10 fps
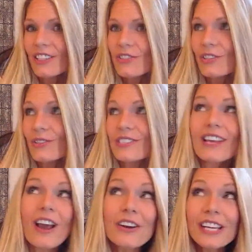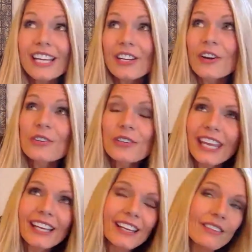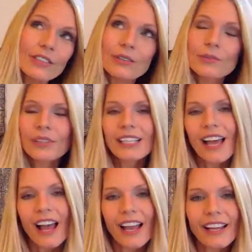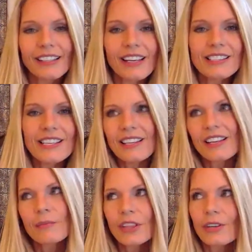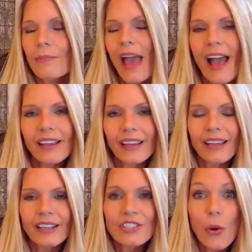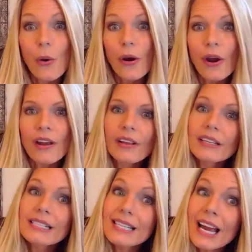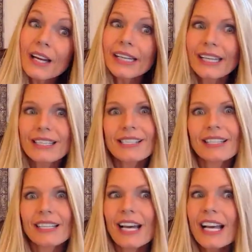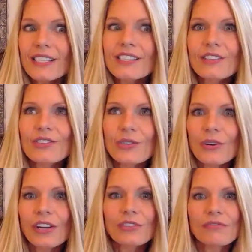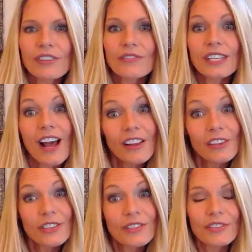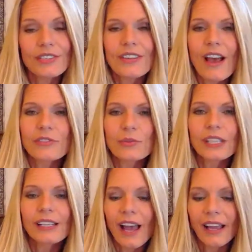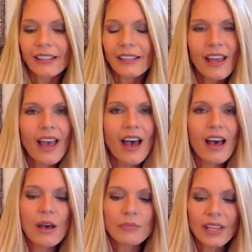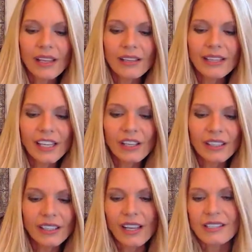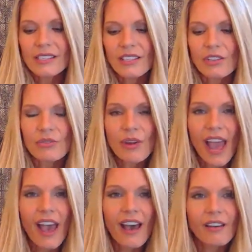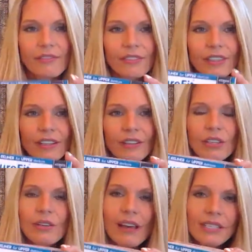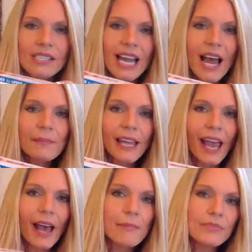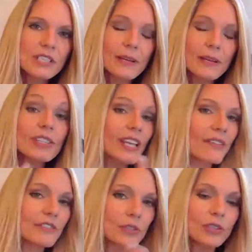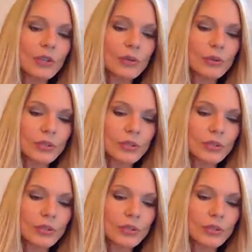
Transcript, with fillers: do. Sorry, no, can't give you a reline. It doesn't come with your package," or "Sorry, it's going to cost you $250 for a soft reline." Thank goodness you have a stopgap, especially after you